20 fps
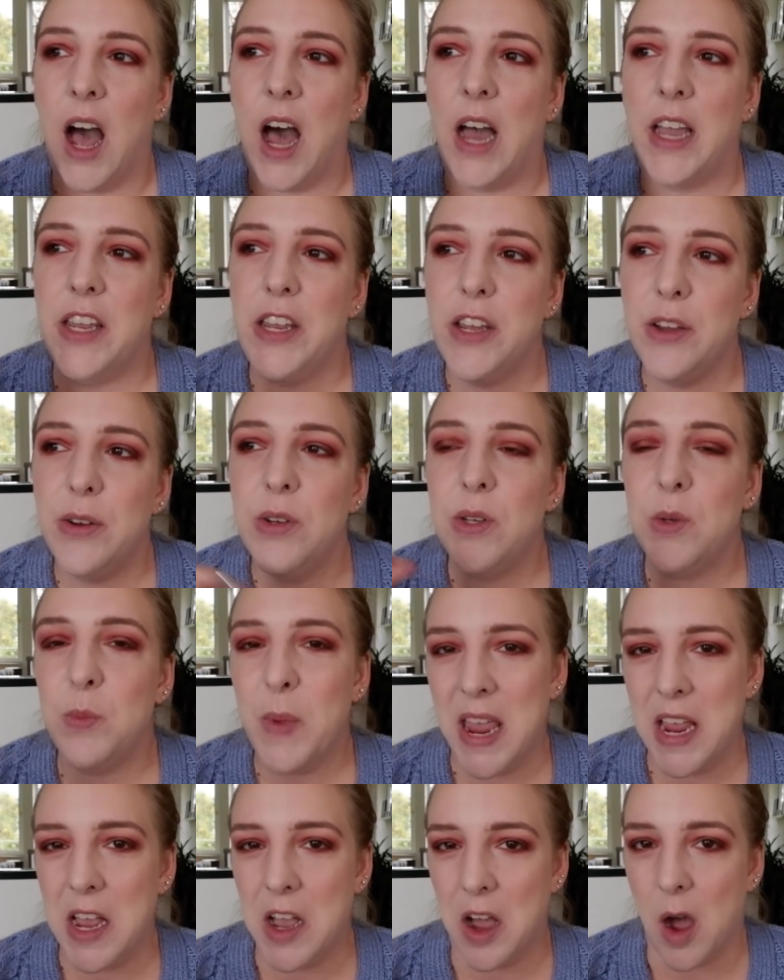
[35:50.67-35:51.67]
I use
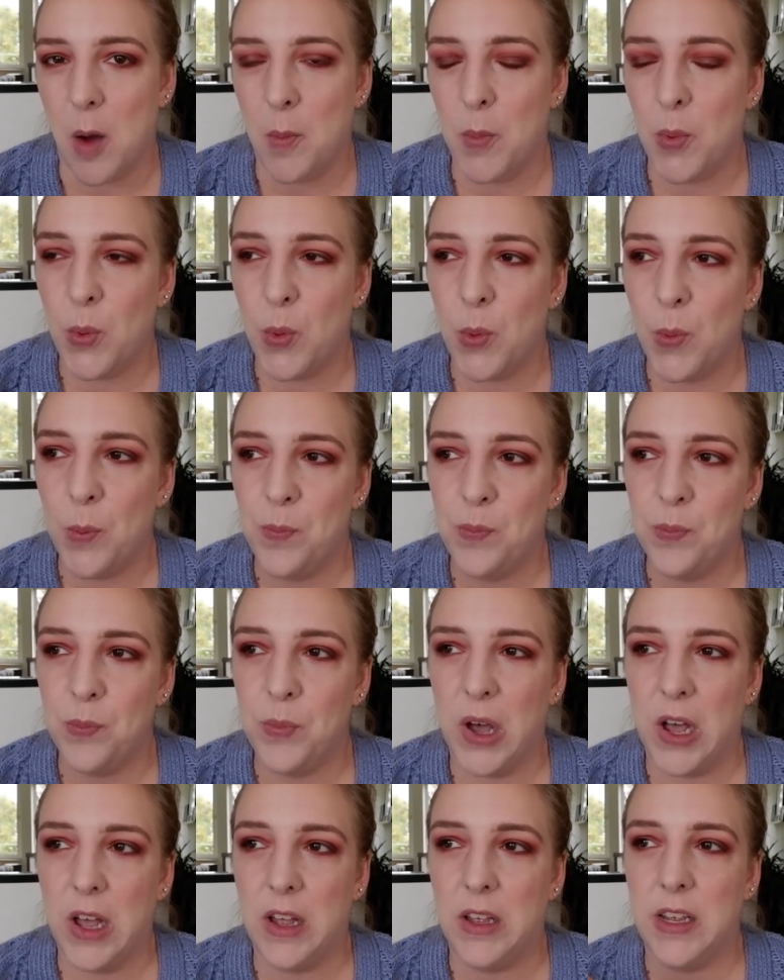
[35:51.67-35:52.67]
makeup
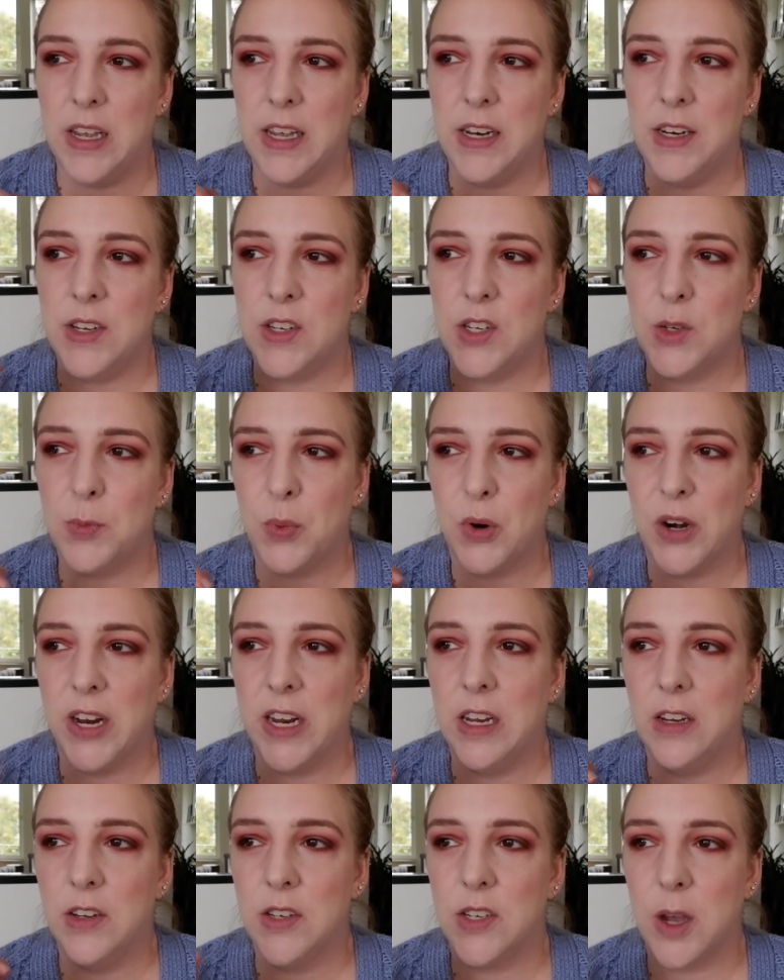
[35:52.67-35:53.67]
but in the
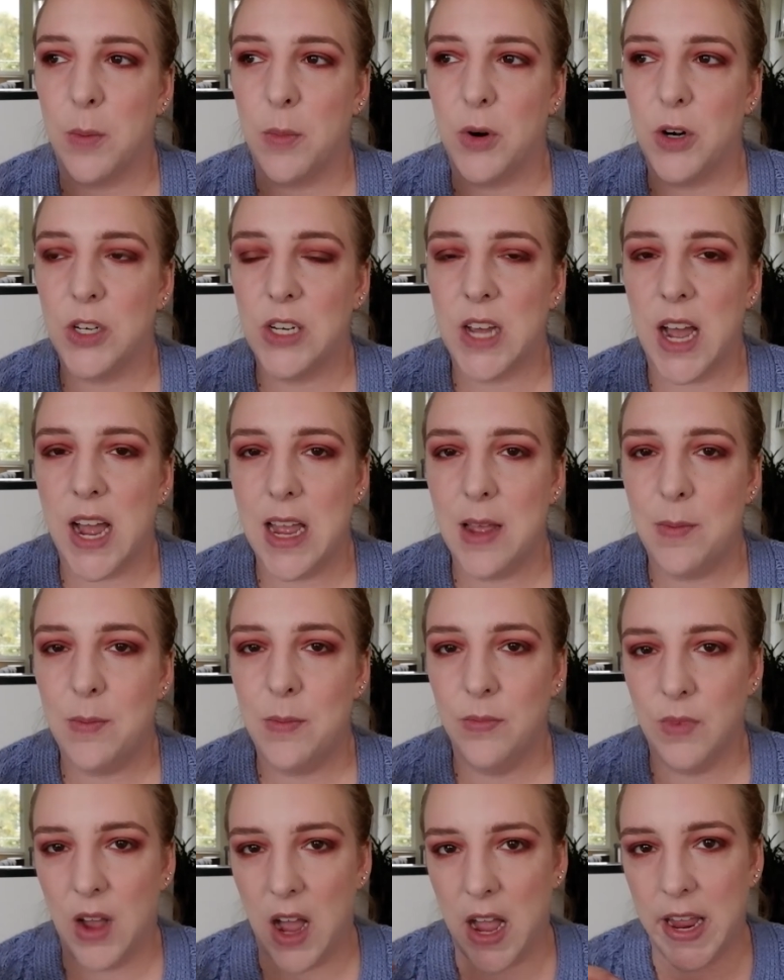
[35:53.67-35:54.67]
spring,
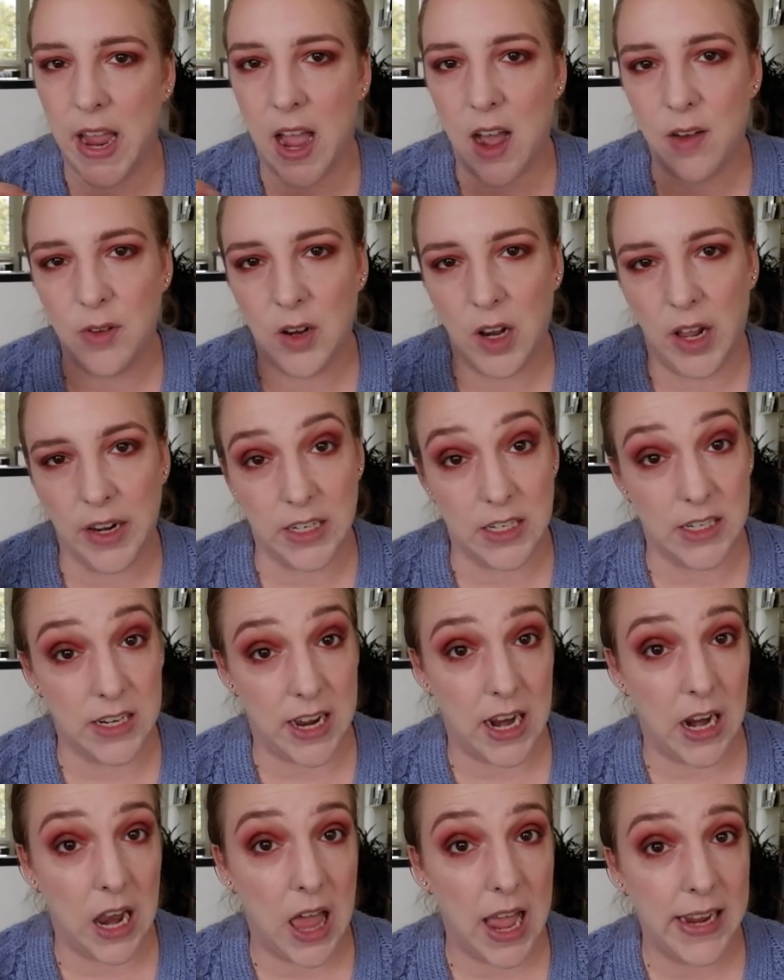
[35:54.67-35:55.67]
summertime, I have a lot of
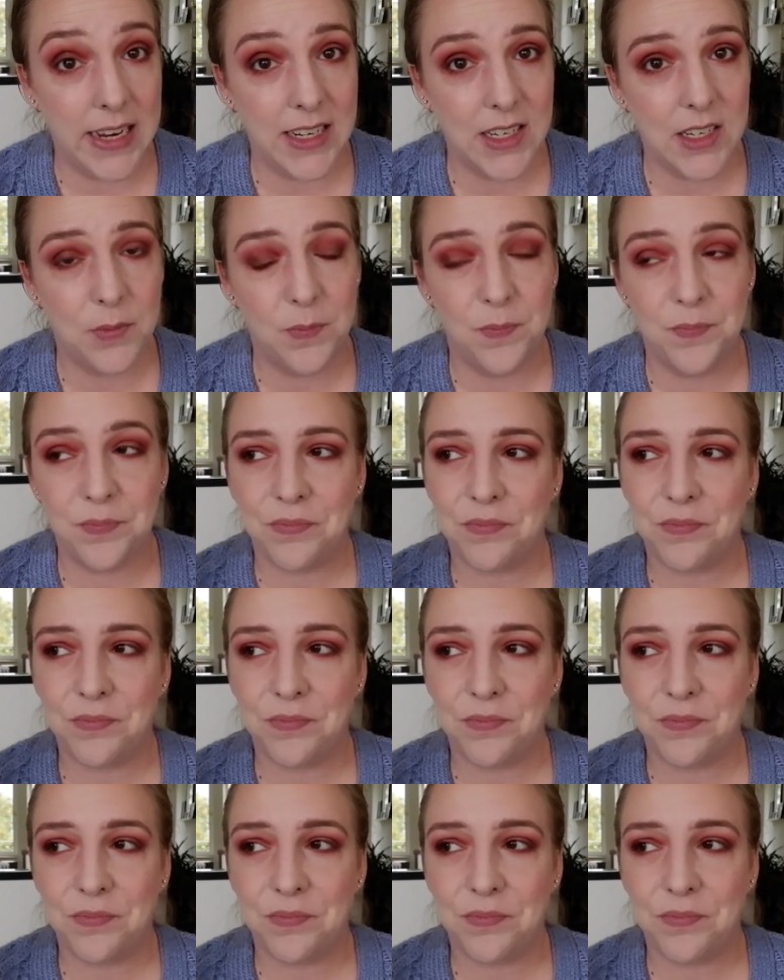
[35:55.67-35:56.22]
daylight.